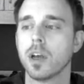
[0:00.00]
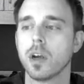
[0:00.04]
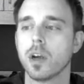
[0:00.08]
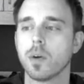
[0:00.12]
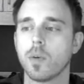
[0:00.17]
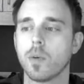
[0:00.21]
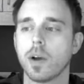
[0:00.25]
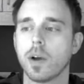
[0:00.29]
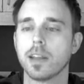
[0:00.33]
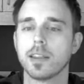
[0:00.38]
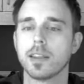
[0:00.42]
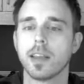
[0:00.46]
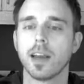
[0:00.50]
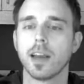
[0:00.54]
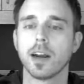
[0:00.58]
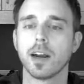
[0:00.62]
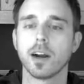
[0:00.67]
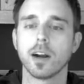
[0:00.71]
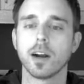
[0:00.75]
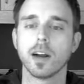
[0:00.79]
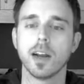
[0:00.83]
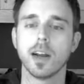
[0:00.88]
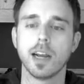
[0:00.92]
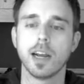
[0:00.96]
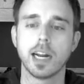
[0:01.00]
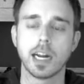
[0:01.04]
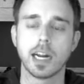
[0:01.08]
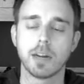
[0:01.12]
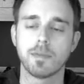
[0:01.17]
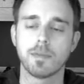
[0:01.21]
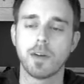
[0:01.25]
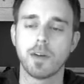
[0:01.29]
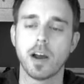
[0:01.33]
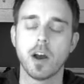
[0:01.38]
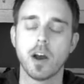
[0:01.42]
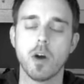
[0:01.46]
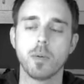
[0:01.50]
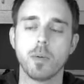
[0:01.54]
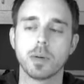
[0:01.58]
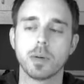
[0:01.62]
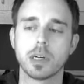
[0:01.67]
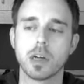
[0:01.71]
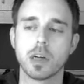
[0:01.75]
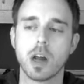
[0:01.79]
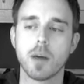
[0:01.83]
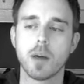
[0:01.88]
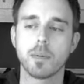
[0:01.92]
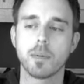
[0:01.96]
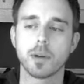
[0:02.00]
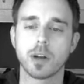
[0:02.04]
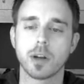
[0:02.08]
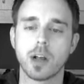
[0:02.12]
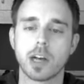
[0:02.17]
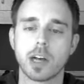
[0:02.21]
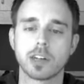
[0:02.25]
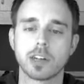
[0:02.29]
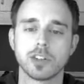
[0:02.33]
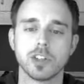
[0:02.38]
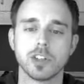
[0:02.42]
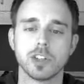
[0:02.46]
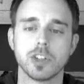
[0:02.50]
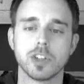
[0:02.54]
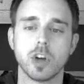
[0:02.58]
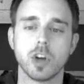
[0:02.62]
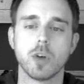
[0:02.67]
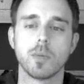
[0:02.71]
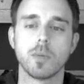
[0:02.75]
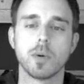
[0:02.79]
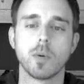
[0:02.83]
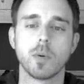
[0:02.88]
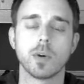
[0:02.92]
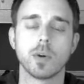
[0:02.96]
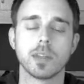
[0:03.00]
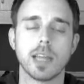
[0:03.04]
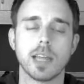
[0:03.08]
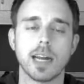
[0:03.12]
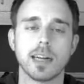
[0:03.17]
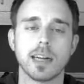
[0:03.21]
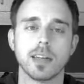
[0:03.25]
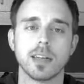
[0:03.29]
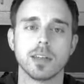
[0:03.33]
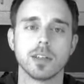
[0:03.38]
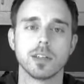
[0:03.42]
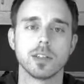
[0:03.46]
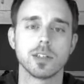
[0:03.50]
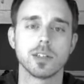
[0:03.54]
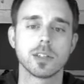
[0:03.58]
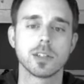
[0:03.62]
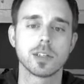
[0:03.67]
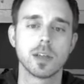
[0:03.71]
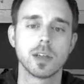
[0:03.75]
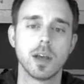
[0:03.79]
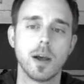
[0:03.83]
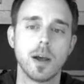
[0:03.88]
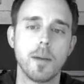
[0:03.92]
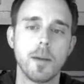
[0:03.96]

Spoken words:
right there. And if I open it up, it'll actually show me what that is.